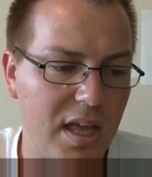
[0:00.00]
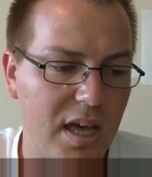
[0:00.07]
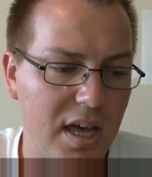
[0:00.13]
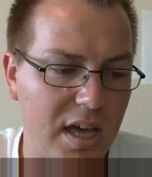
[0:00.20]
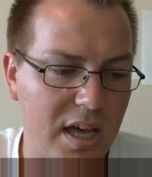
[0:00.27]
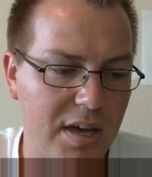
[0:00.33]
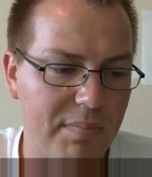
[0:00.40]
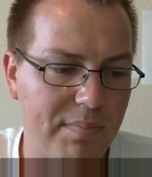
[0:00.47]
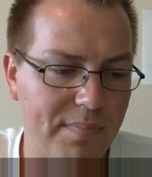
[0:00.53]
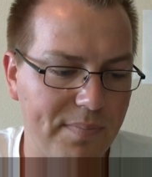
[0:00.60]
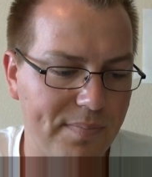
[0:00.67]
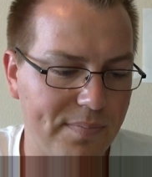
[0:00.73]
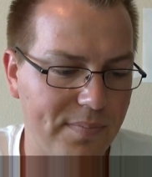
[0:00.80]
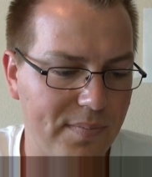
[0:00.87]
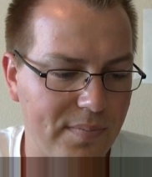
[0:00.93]

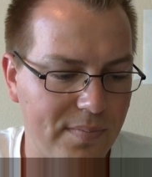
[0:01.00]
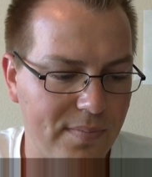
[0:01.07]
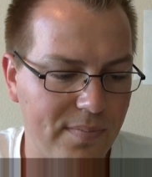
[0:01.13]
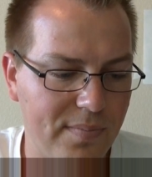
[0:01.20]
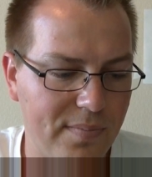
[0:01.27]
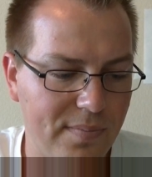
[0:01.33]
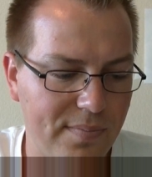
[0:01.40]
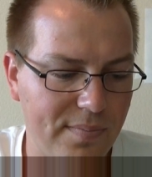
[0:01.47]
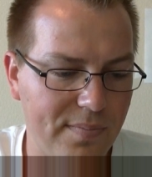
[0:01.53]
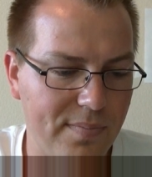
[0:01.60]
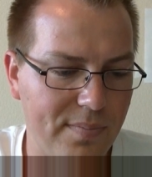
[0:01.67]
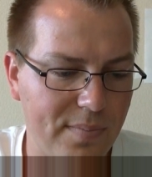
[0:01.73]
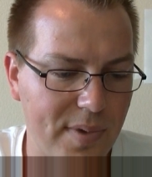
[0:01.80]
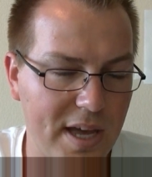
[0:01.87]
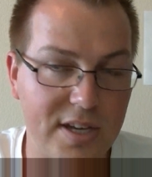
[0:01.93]

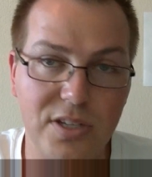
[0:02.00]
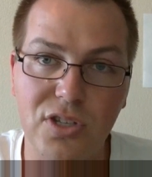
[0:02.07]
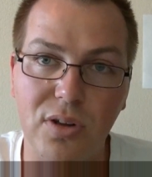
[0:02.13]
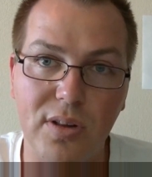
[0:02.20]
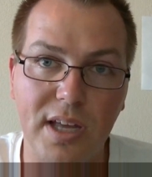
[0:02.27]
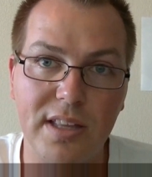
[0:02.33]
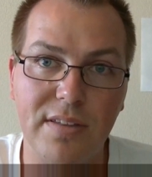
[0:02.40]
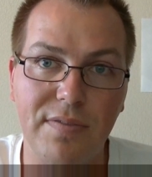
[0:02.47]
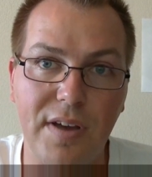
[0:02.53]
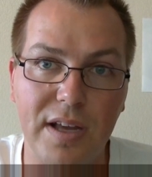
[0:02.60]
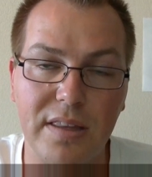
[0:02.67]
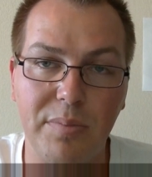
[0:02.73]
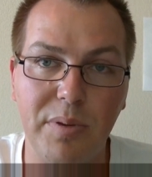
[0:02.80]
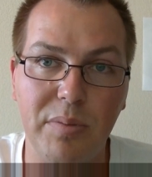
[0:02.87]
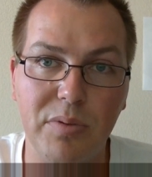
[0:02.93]
I just don't like the
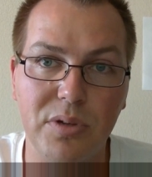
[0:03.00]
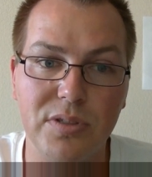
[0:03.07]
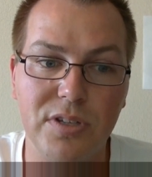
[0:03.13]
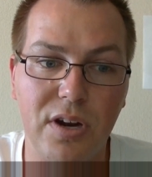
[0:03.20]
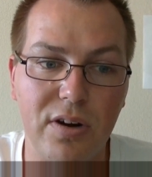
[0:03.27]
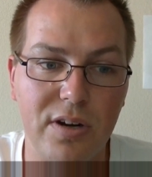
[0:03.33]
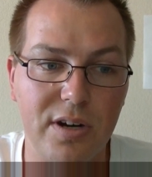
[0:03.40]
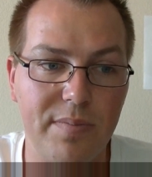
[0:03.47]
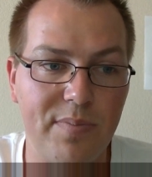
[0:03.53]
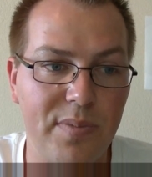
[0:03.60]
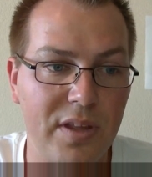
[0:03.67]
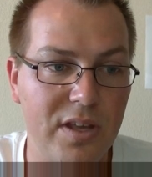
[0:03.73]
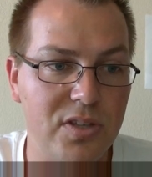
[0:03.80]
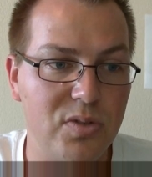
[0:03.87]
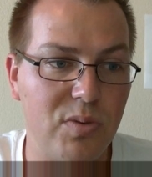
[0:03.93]
fact that people can target him.
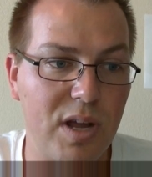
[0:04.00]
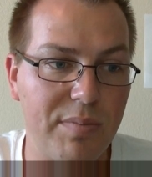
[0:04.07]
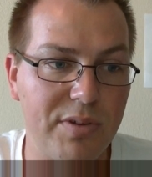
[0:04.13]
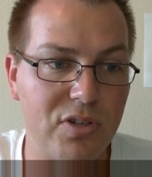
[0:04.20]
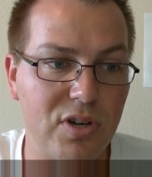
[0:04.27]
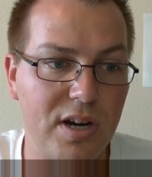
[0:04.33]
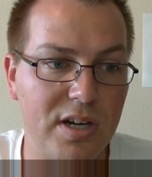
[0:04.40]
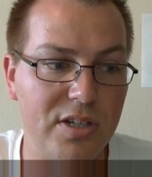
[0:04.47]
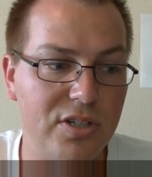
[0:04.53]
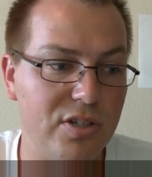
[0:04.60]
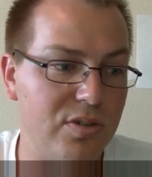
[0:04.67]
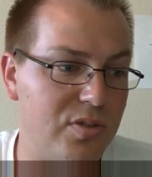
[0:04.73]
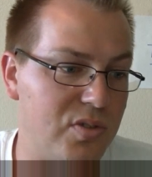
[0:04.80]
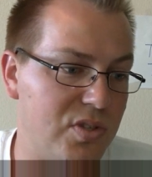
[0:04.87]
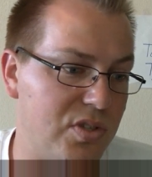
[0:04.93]
So what I've been trying to
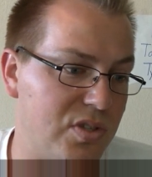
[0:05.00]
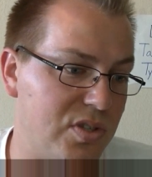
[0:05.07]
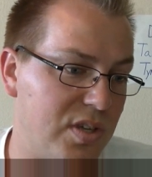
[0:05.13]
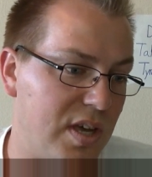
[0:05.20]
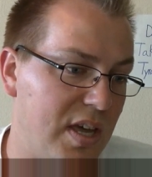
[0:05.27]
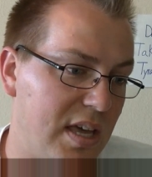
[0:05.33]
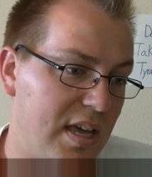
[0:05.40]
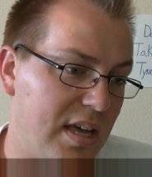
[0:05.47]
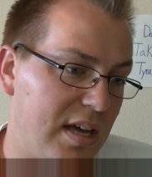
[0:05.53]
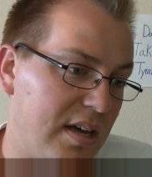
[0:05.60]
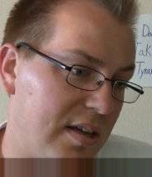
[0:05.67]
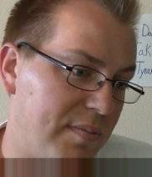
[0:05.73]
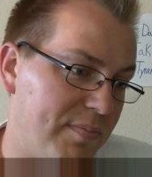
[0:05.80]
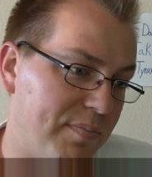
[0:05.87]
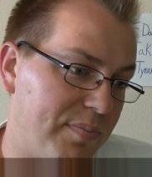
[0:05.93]
do is just
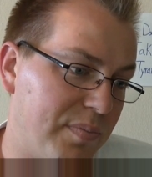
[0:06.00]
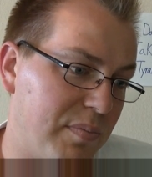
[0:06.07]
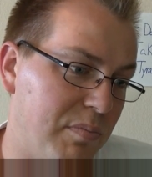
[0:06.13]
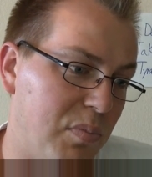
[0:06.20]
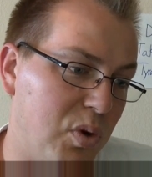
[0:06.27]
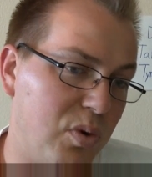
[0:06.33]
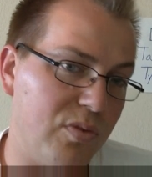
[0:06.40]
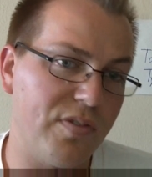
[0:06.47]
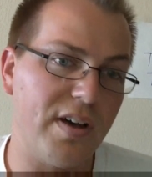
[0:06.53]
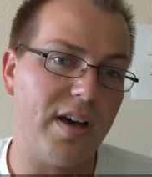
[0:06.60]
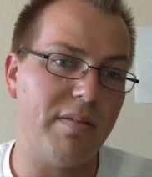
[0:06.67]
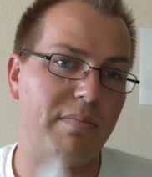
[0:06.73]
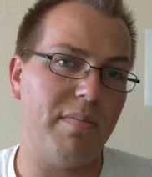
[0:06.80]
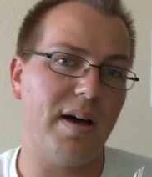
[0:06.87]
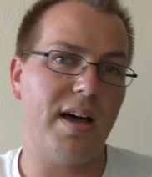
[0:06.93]
move
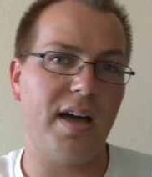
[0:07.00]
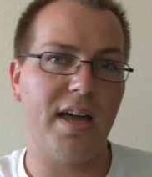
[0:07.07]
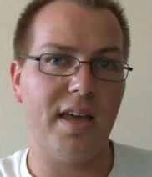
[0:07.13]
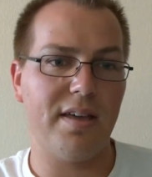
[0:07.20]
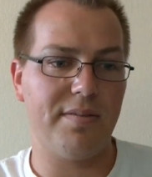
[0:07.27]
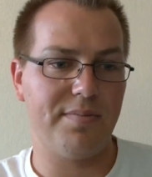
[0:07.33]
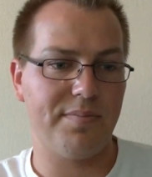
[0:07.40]
up my